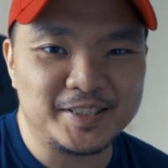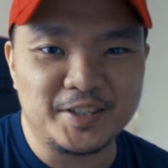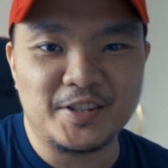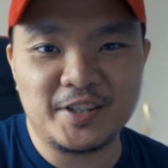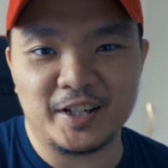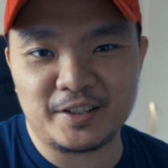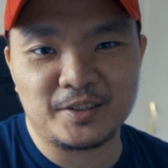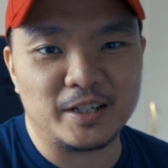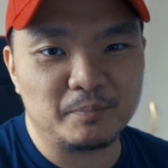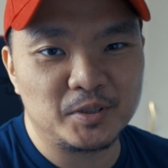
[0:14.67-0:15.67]
It's
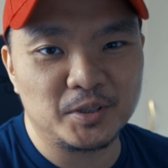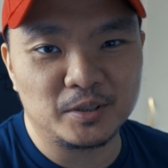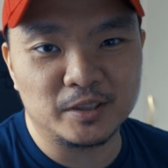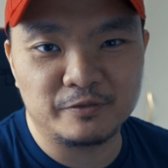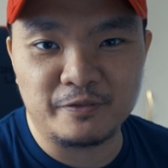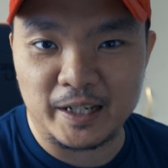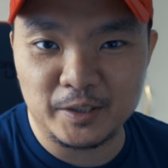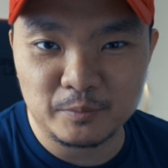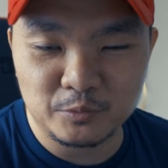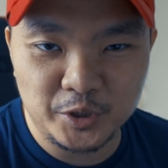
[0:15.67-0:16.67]
another episode of
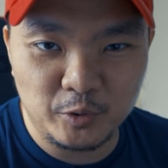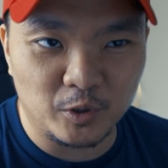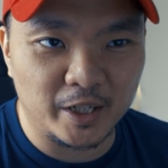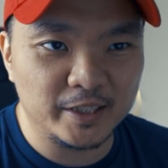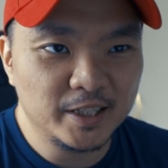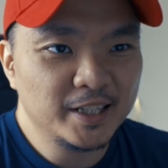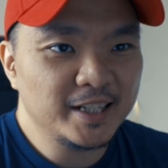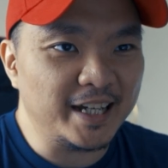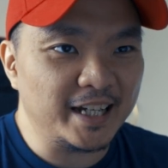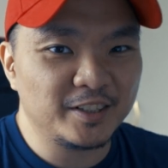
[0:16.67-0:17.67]
Fandom Rewind,
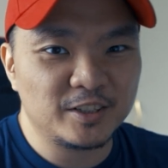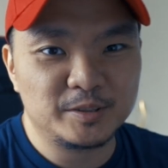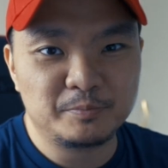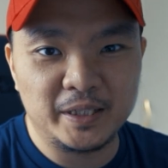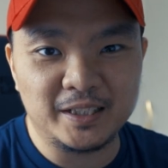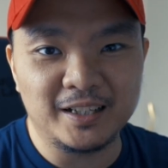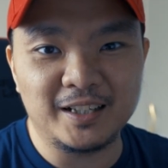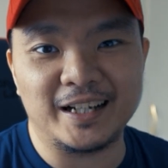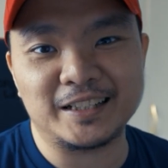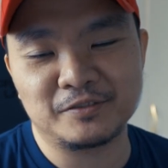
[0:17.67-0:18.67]
and there's been a
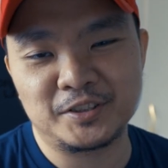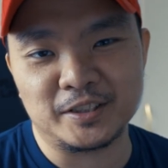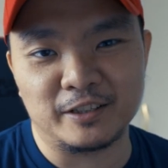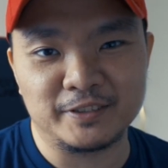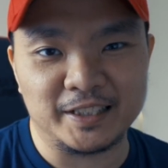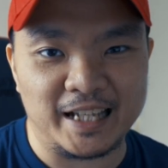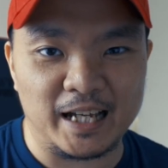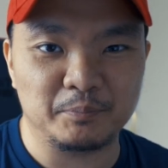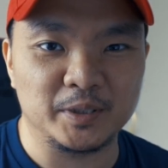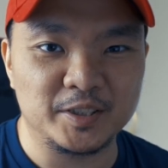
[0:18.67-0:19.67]
lot of stuff that
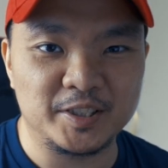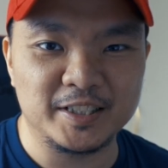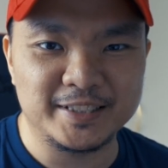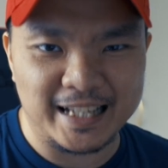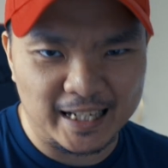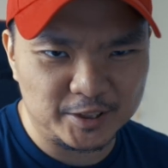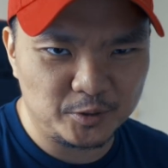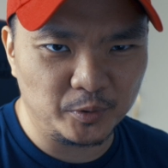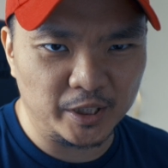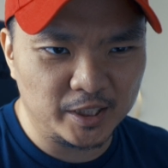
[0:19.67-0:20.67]
happened since
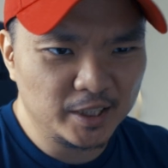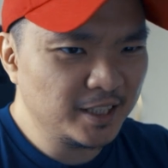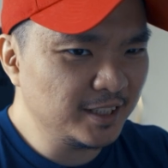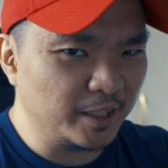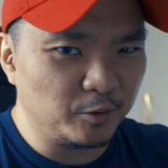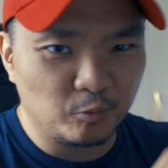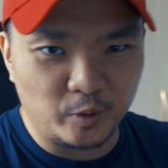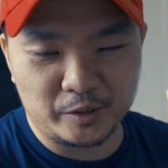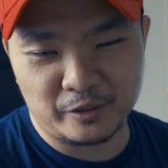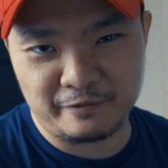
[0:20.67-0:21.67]
last week, like
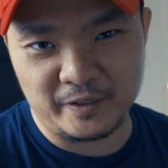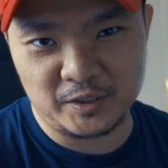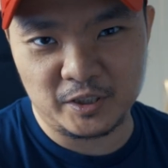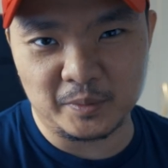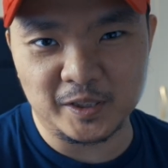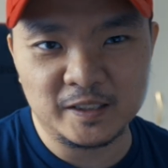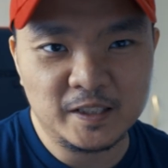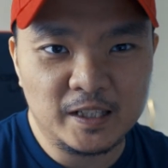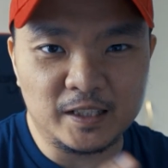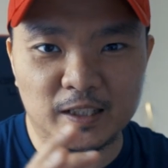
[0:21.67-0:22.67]
Wonder
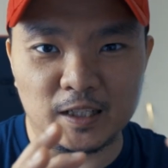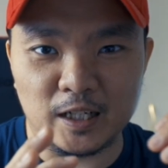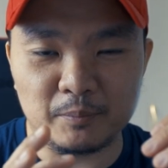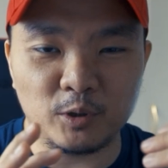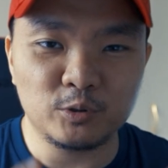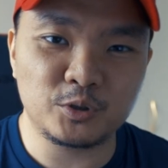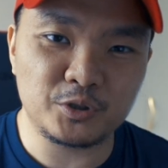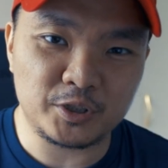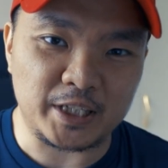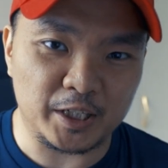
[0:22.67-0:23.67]
Festival,
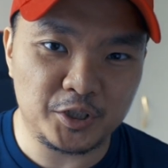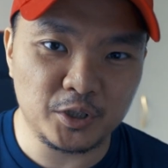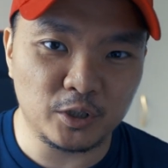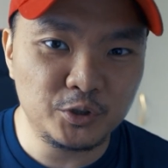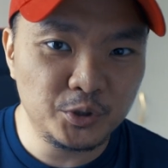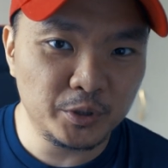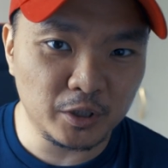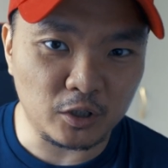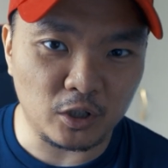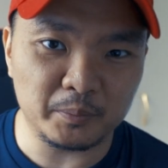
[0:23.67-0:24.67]
also Sideshow New
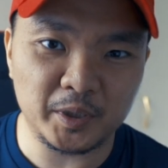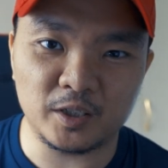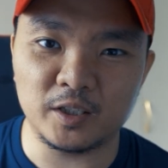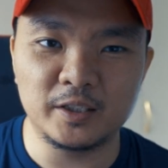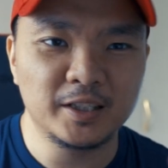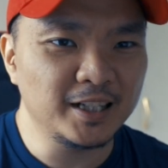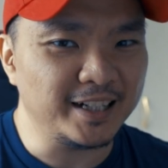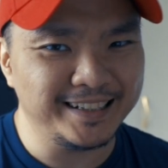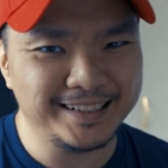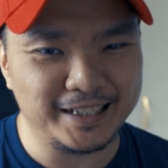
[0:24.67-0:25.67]
York Con,
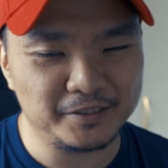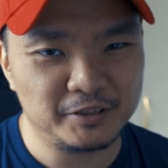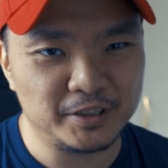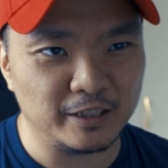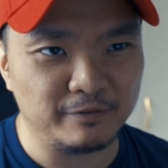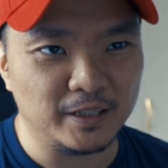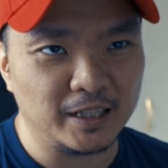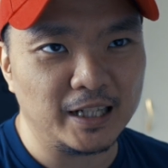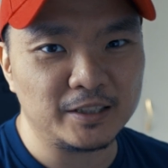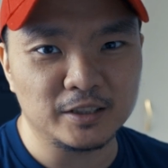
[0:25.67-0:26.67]
a lot of stuff, a
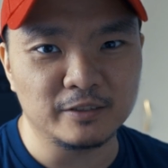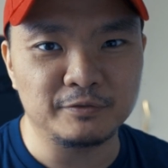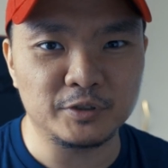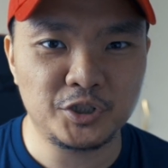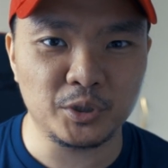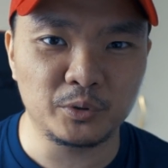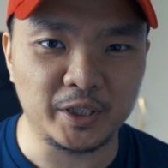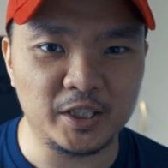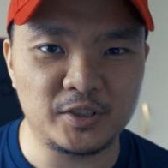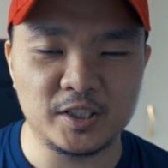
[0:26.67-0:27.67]
lot of
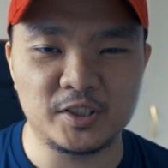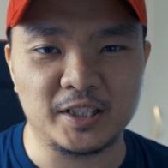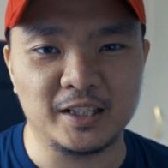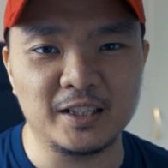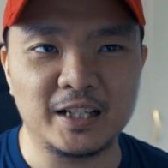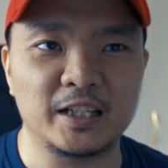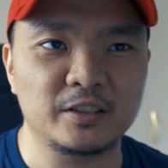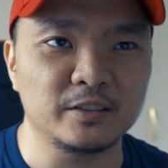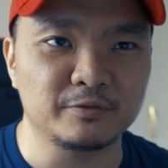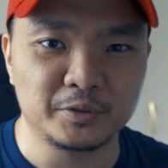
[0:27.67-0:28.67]
showcases, a
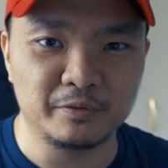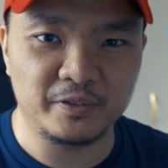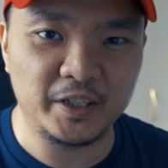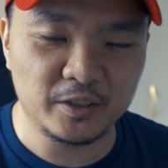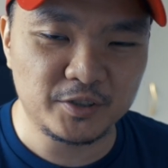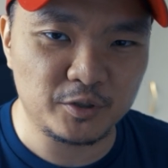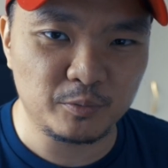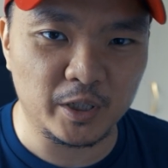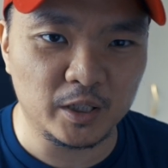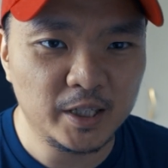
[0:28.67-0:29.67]
lot of reveals as
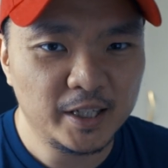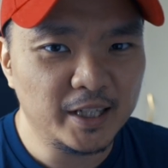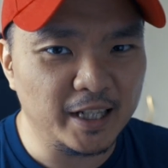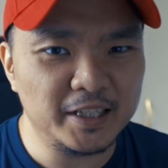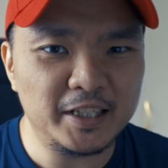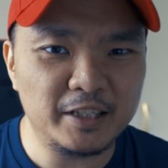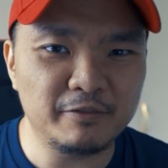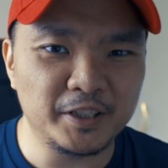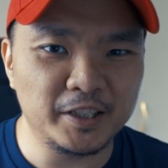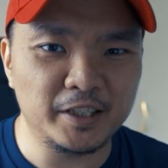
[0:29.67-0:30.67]
well, and
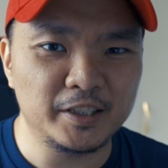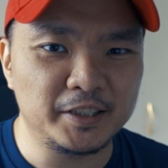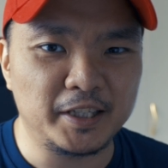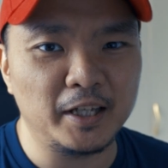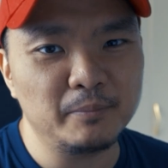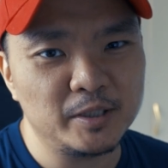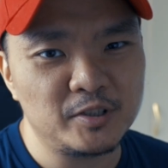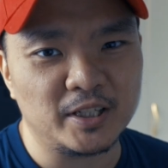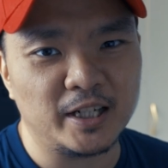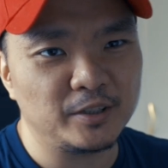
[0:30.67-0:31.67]
even in the gaming
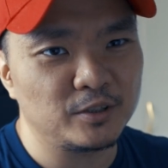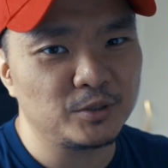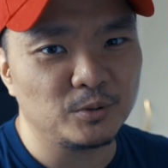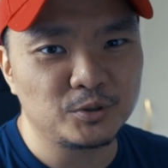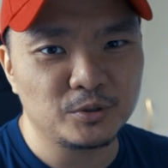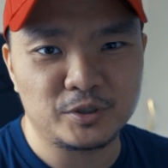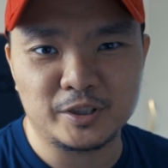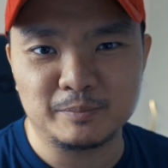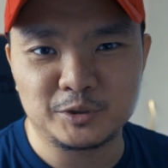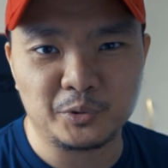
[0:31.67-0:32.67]
side, there's also
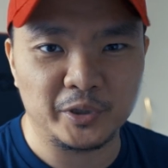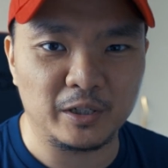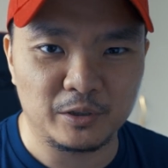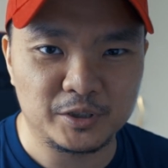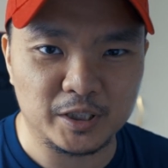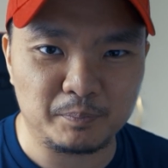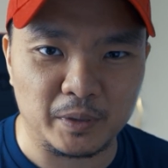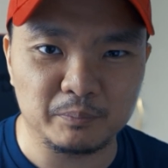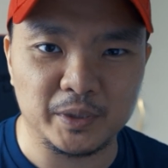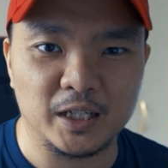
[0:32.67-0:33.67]
some trailers that
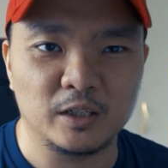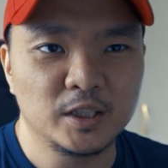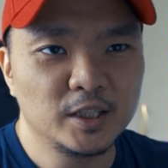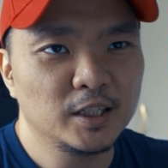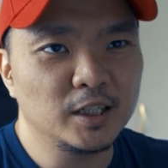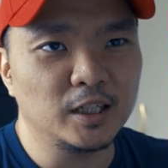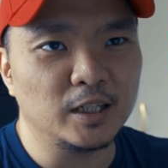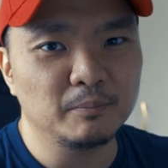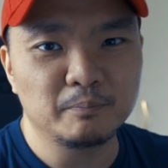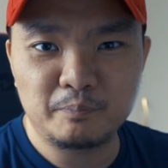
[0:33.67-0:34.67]
popped out.
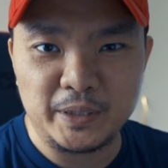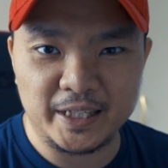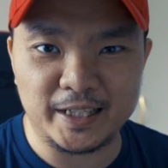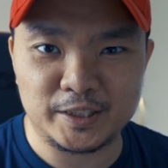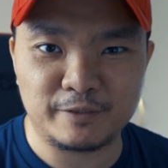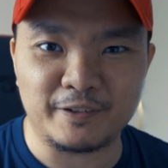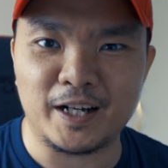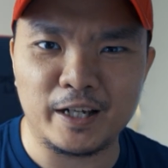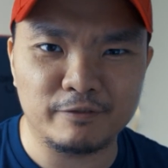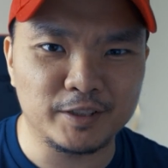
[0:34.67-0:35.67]

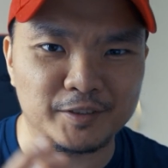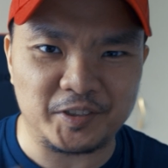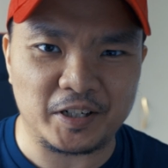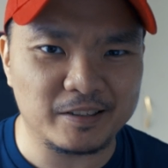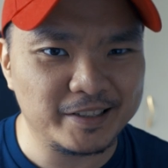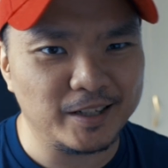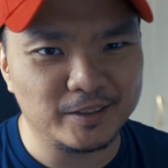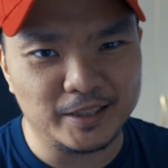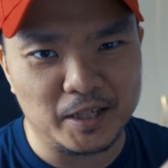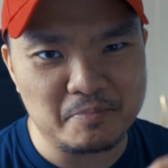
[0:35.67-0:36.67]
PS5, the
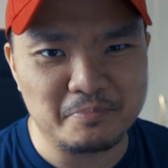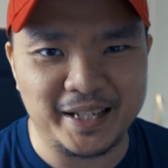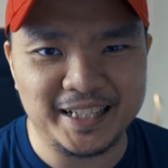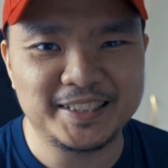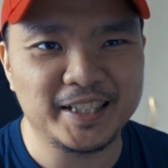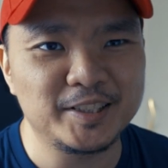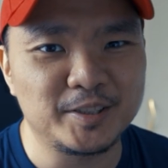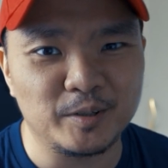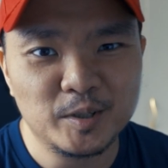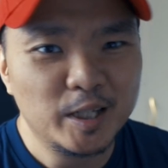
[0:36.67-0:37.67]
teardown, amazing.
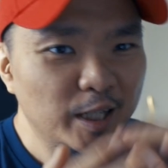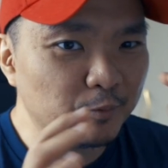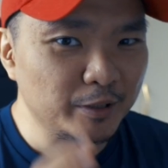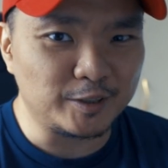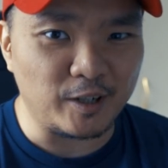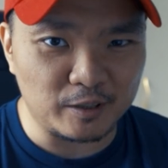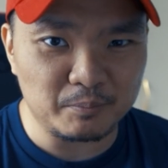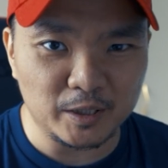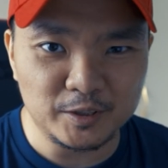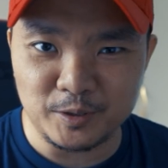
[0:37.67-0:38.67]
So we'll talk
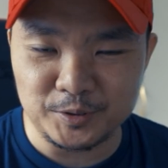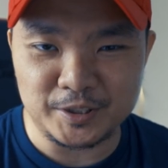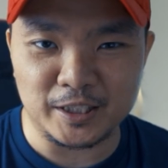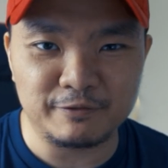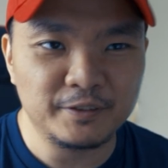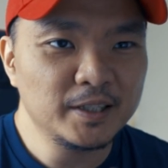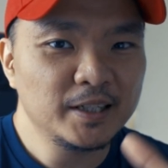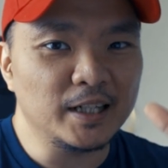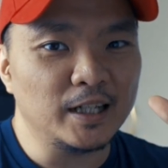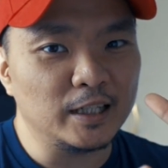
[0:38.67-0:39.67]
about those stuff.
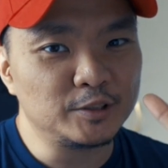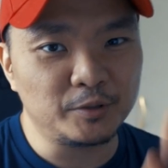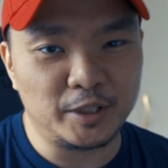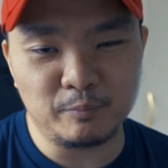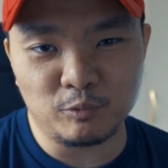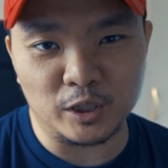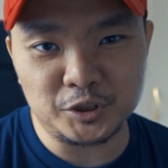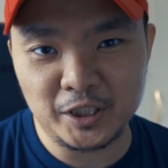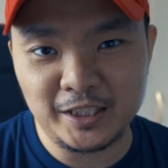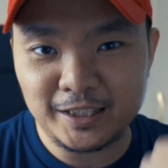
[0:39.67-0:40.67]
So keep
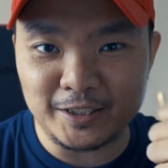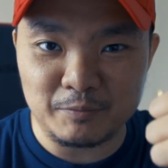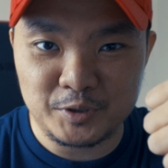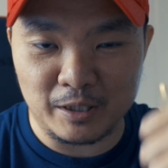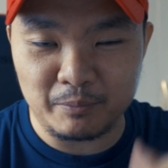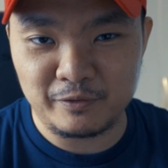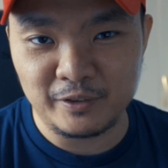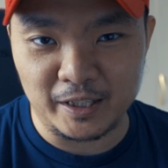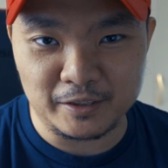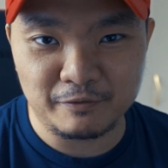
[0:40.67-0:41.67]
watching, thumbs up if you
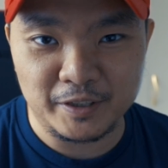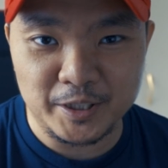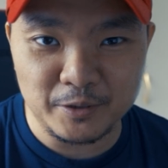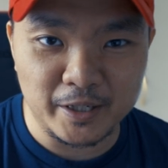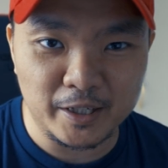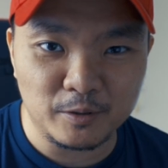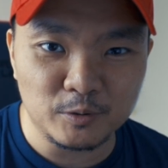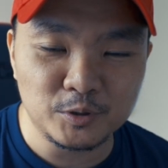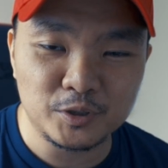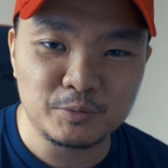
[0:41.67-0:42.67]
like the video, and
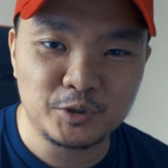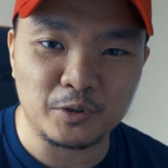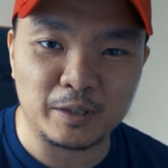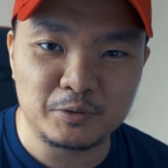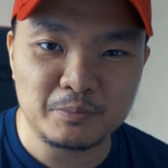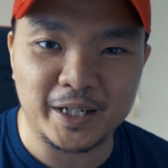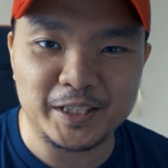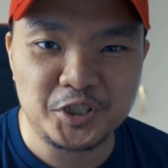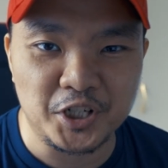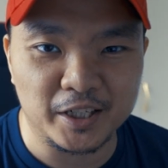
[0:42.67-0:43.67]
also subscribe to
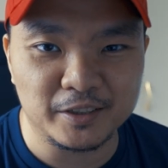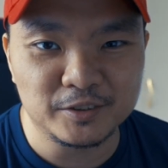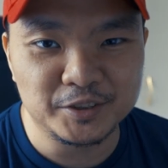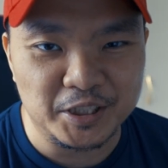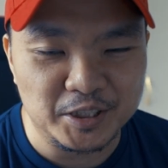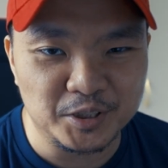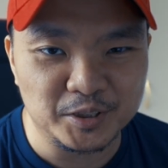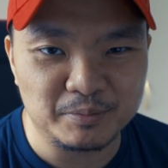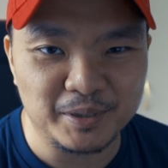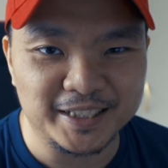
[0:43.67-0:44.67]
my channel, The
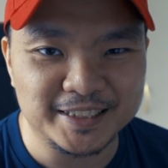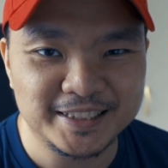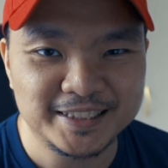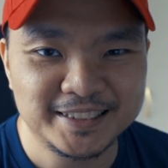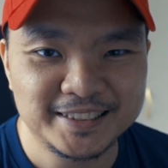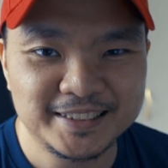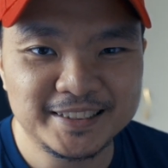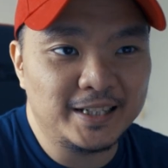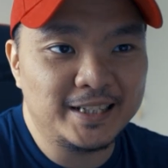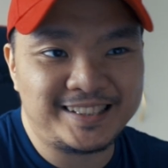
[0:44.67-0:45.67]
NCHANZPLACE.
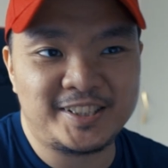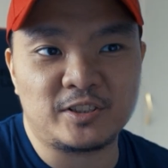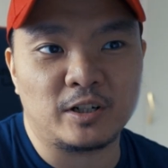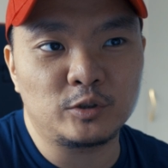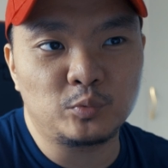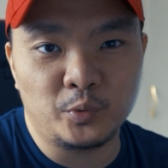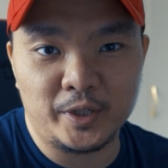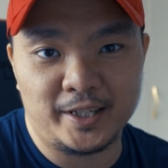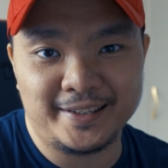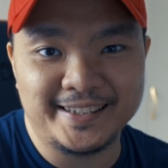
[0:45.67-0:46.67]
Let's start
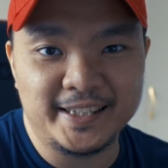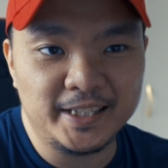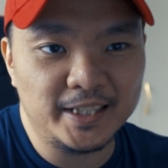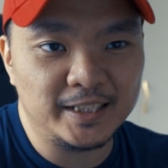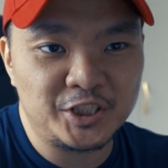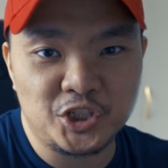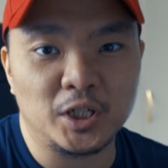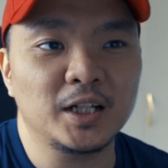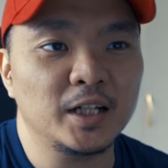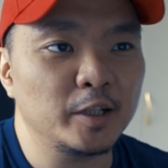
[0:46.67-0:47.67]
with the
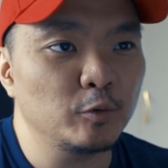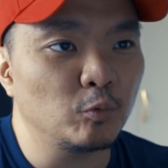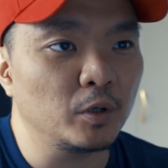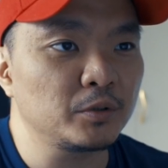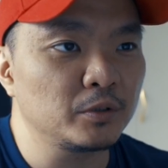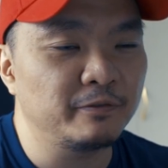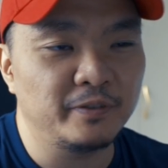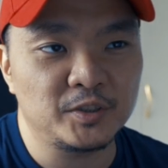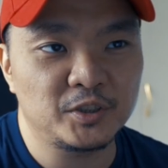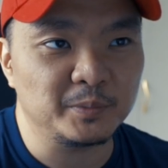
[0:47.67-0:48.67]
Shanghai Wonder
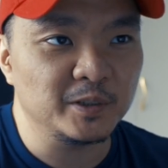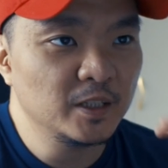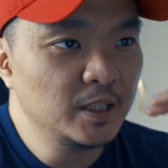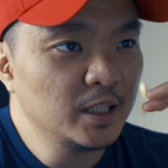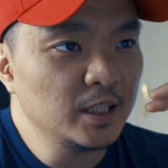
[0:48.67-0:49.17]
Festival.